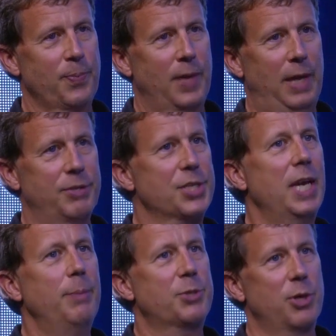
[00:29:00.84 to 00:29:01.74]
have
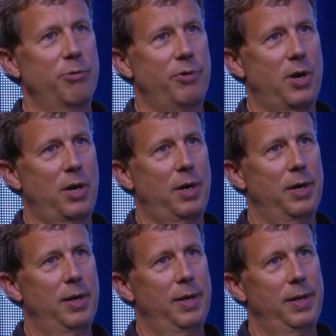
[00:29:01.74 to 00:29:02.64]
escaped so far?
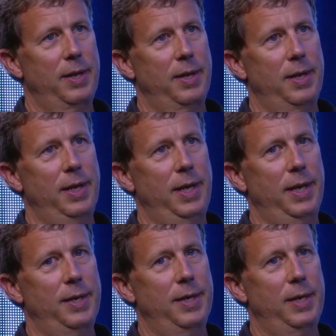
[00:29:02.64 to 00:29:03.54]

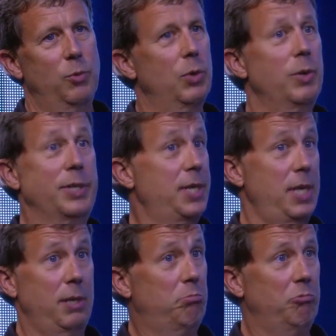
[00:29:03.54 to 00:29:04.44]
And would we
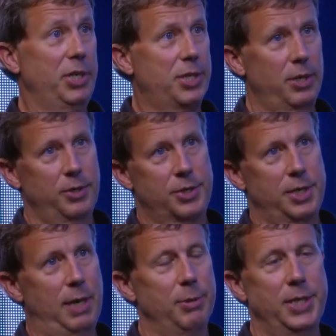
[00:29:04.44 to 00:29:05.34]
see return to
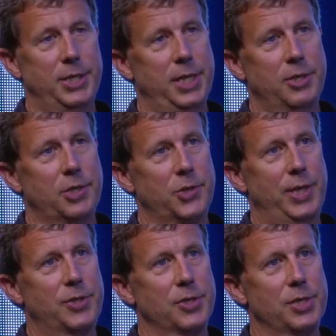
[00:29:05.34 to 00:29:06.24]
double-digit interest
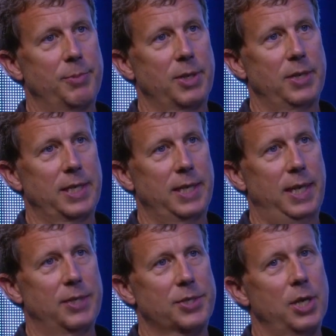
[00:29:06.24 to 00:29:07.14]
rates or something like
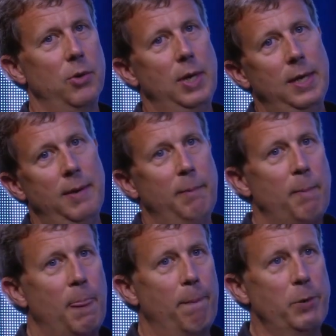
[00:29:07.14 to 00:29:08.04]
that? So,
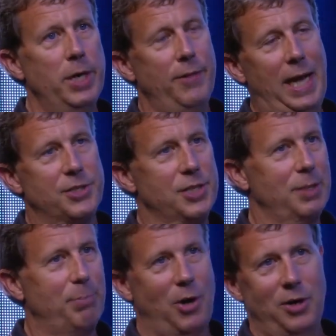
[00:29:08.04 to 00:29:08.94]
that's
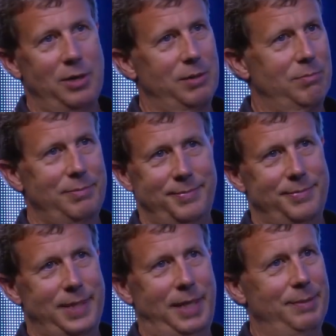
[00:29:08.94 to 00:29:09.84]
the part
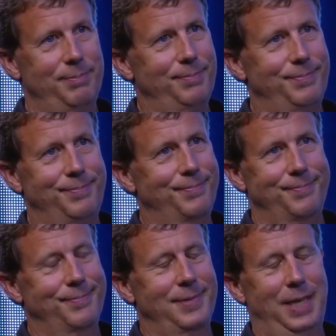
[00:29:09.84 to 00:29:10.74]
that
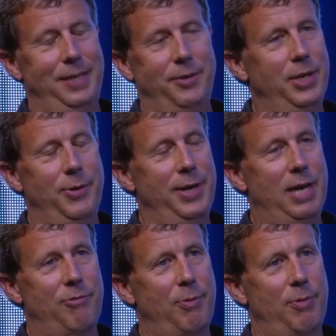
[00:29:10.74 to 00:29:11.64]
I don't know
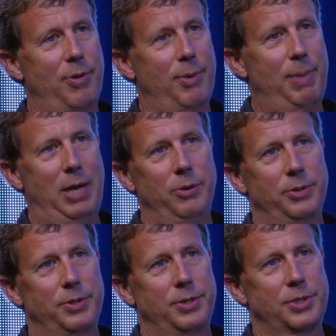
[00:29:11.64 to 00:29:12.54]
enough about
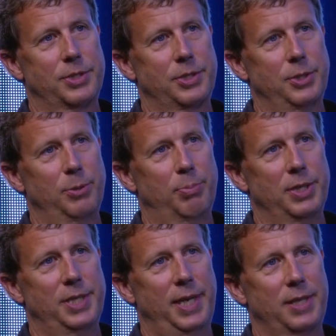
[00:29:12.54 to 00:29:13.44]
to
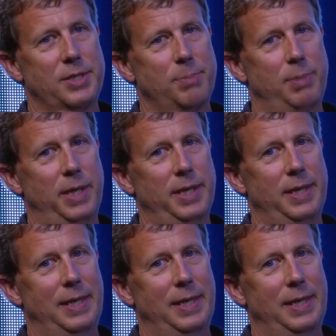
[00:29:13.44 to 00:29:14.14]
predict, but